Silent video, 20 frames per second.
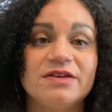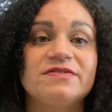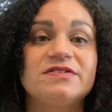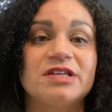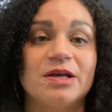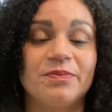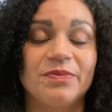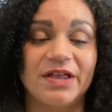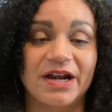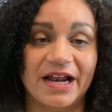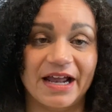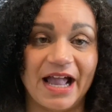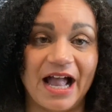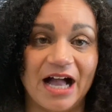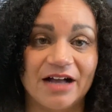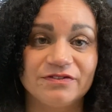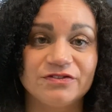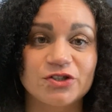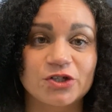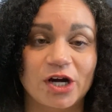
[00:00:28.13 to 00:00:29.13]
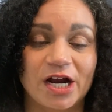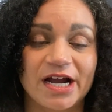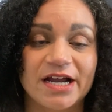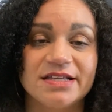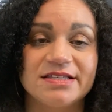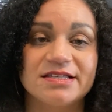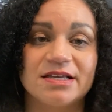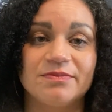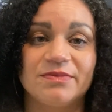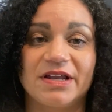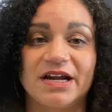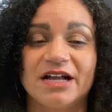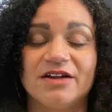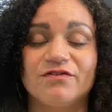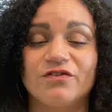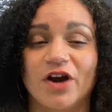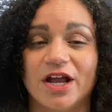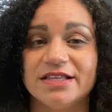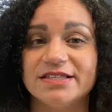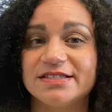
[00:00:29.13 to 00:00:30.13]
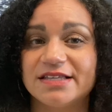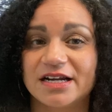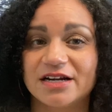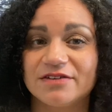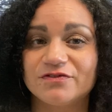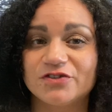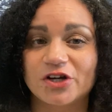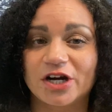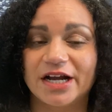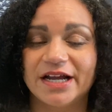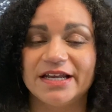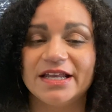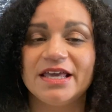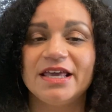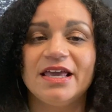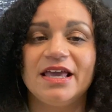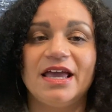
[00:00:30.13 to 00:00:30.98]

some that I have tried, some that I have friends that have tried,